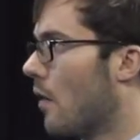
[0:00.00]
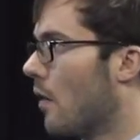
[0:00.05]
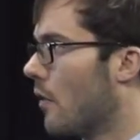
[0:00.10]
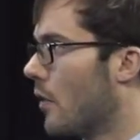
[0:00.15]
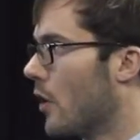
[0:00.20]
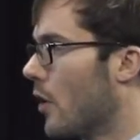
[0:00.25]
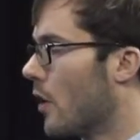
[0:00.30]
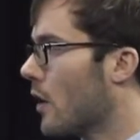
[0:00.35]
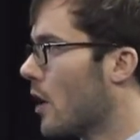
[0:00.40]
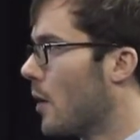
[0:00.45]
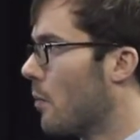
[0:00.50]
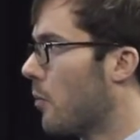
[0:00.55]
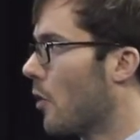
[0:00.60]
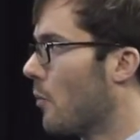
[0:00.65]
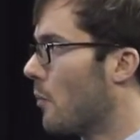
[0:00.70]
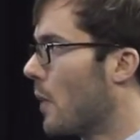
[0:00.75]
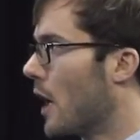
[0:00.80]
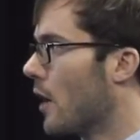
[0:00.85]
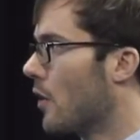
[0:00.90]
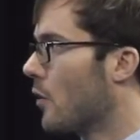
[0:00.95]
There are a couple
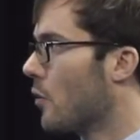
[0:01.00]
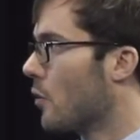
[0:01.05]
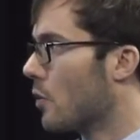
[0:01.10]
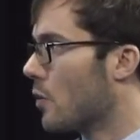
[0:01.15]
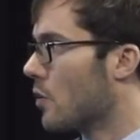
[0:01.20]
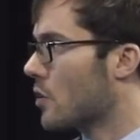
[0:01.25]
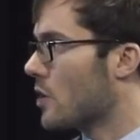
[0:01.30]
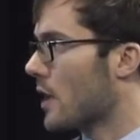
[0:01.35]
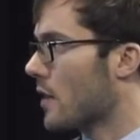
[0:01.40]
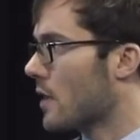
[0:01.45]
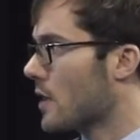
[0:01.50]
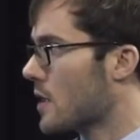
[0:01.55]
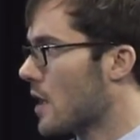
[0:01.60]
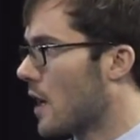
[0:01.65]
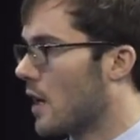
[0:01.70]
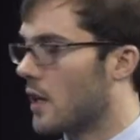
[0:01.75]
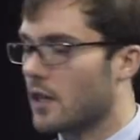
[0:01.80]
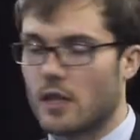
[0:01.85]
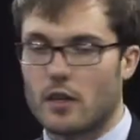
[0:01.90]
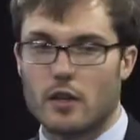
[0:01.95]
of minor rules like the
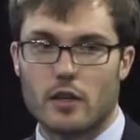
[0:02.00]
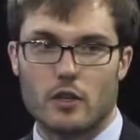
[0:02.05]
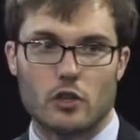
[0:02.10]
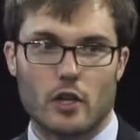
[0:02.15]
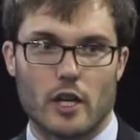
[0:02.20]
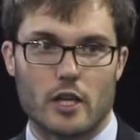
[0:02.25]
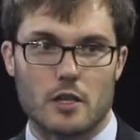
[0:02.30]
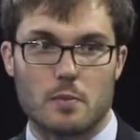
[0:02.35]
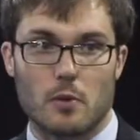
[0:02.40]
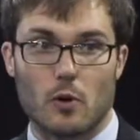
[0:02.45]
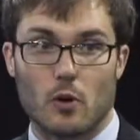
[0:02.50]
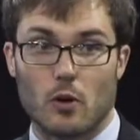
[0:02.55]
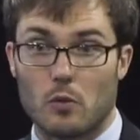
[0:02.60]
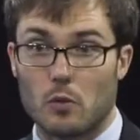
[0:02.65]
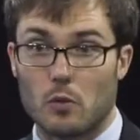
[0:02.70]
Sanitary transport